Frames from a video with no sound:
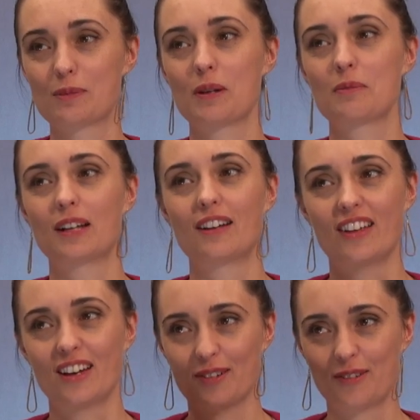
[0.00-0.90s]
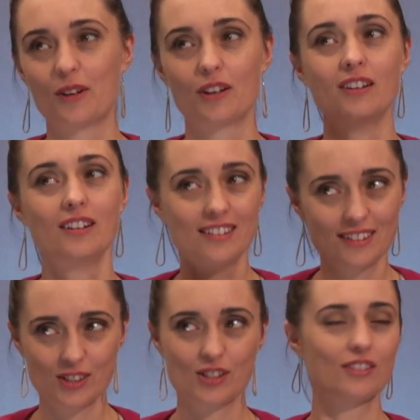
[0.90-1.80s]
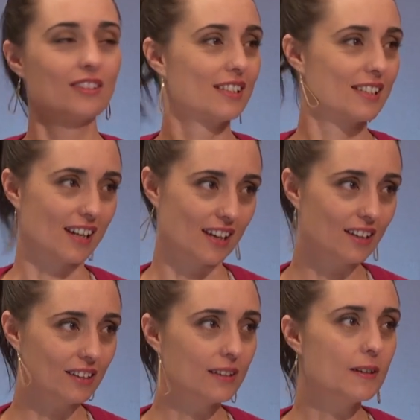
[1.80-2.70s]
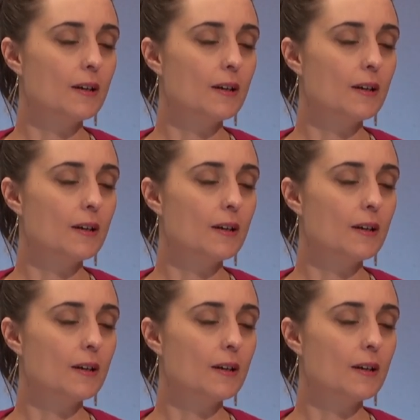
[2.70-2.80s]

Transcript: there's people out there who've heard it and they're still listening.